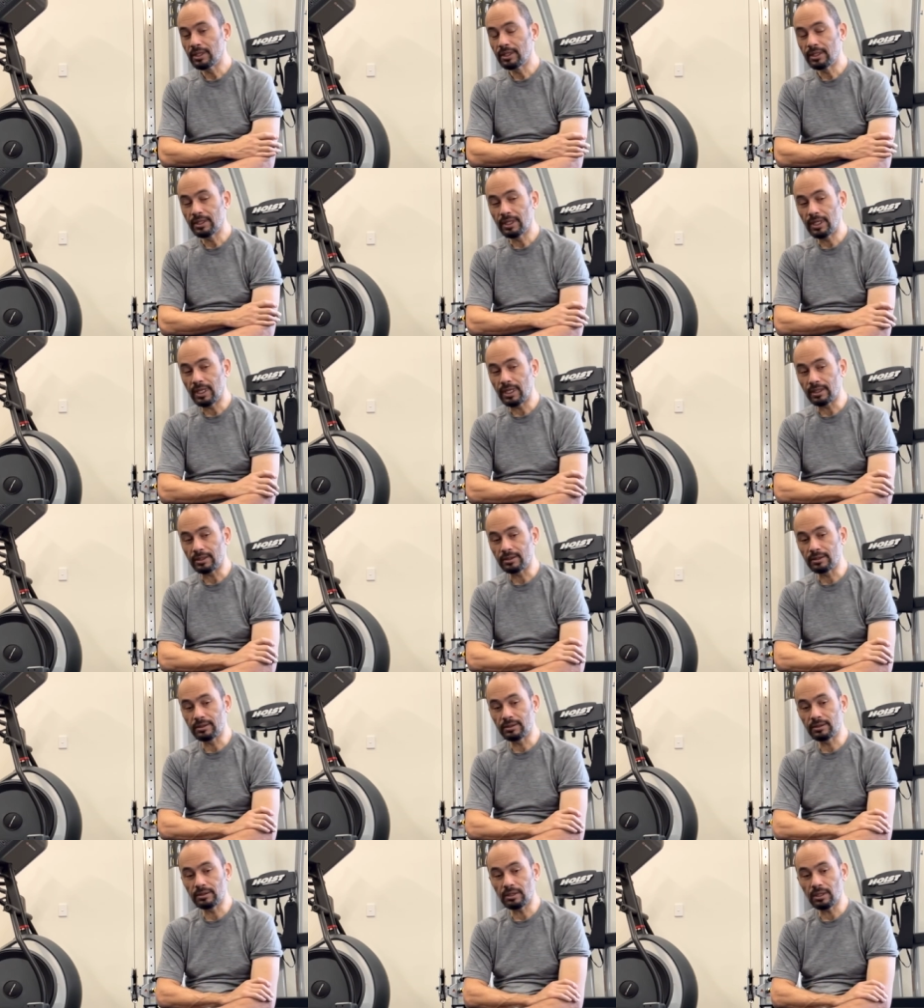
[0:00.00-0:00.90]
that
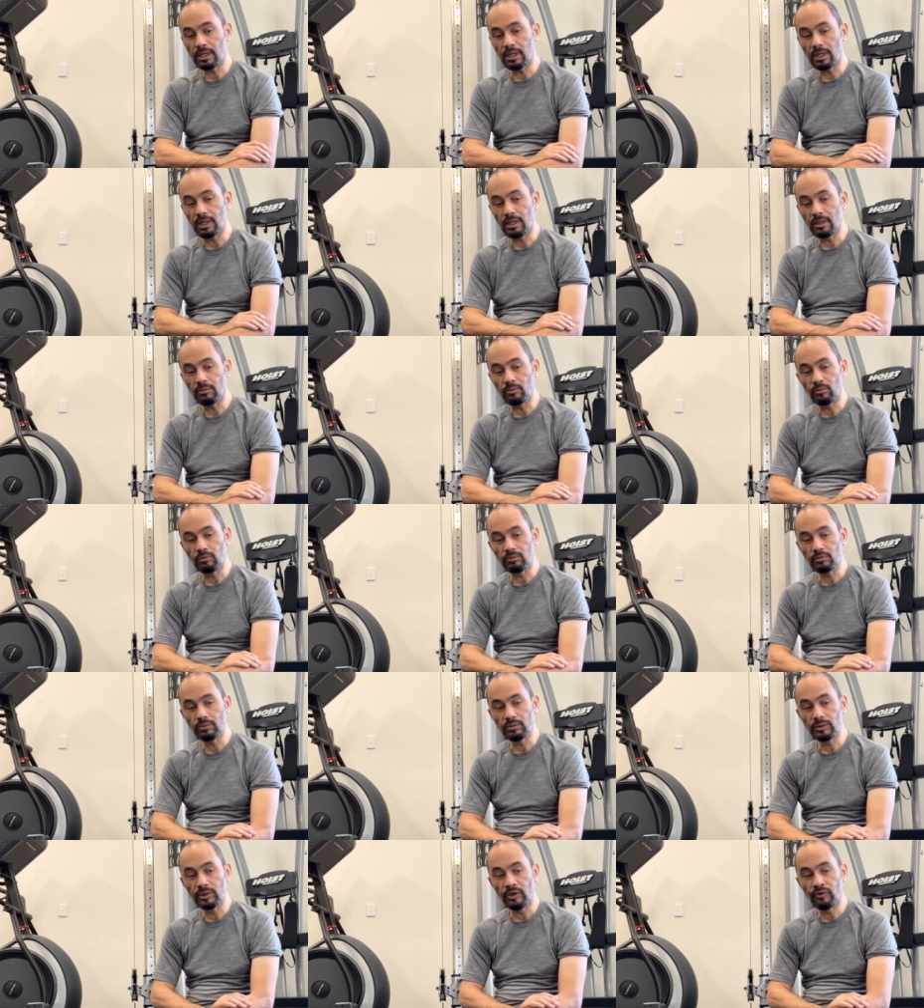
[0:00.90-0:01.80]

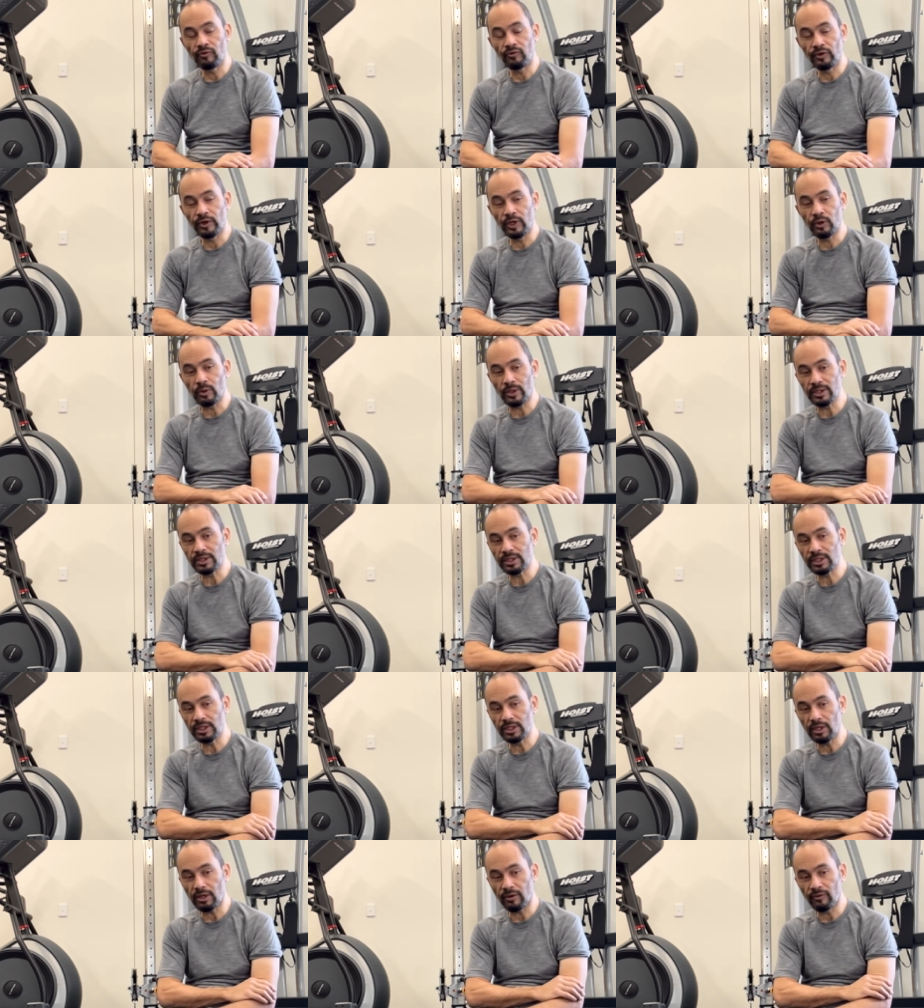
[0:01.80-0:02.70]
the
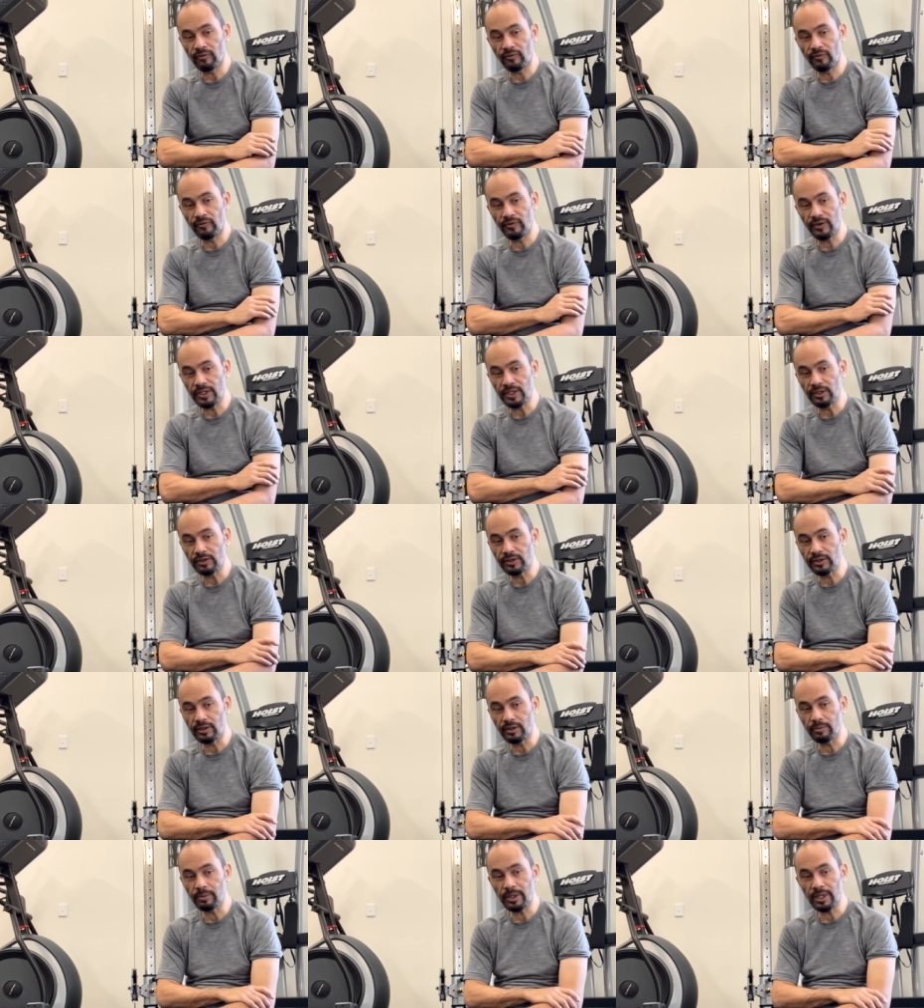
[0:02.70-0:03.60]
frequency of
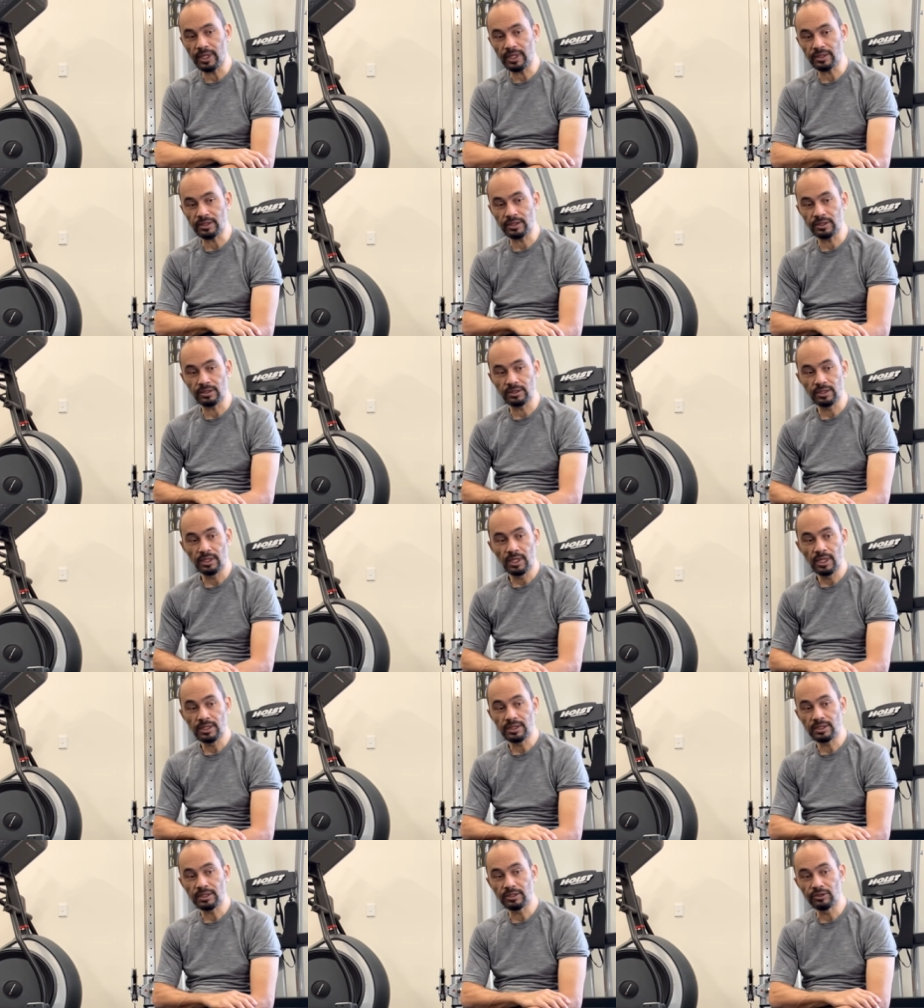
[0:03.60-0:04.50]
physiotherapy has
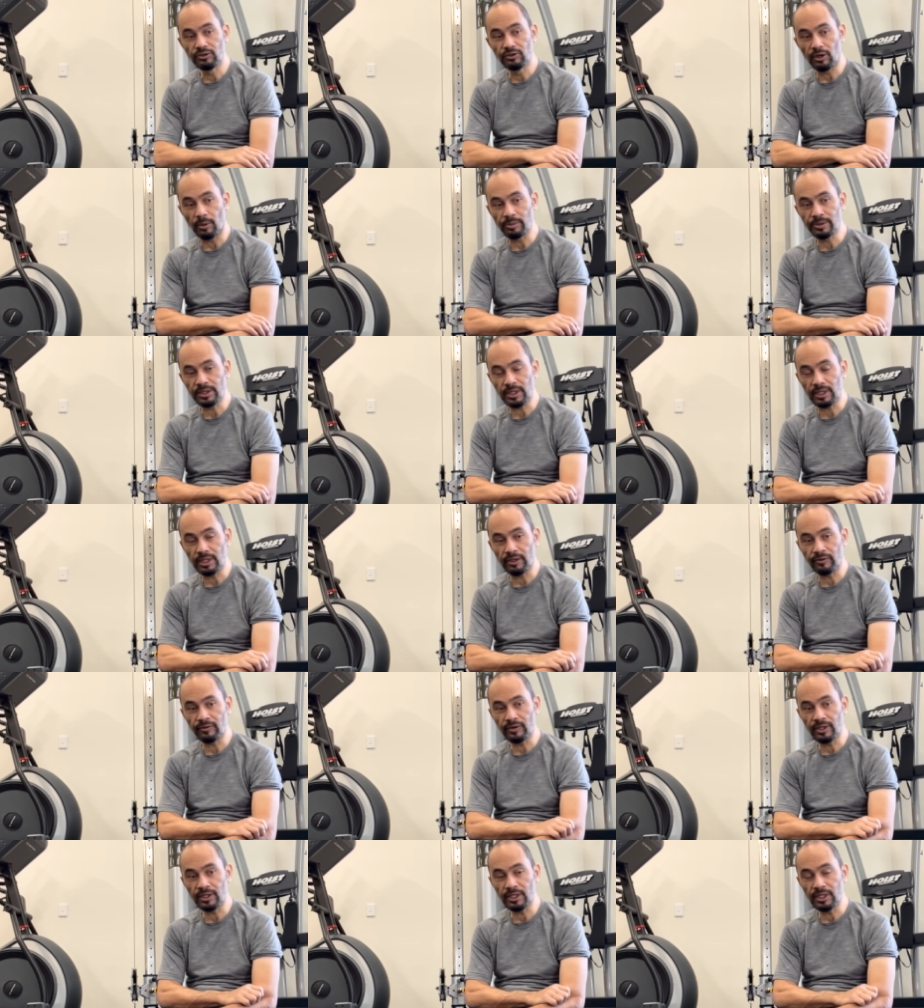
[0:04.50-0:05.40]
dropped
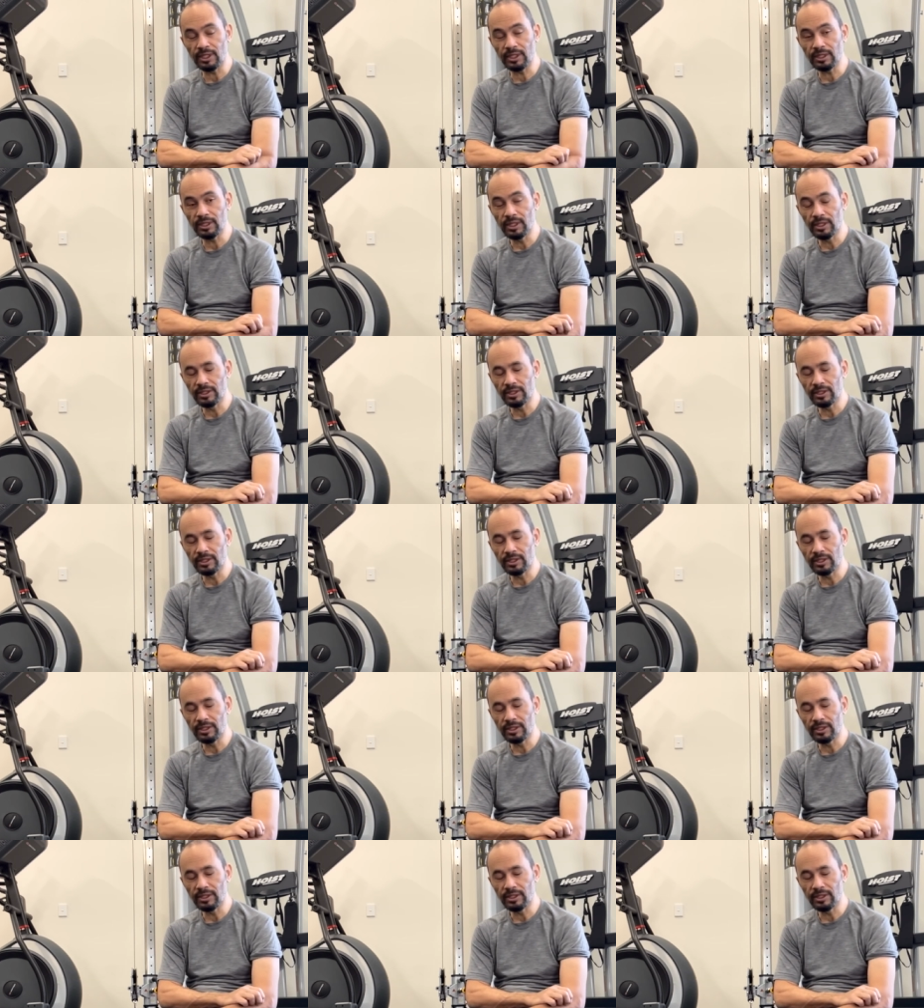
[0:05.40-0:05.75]
significantly,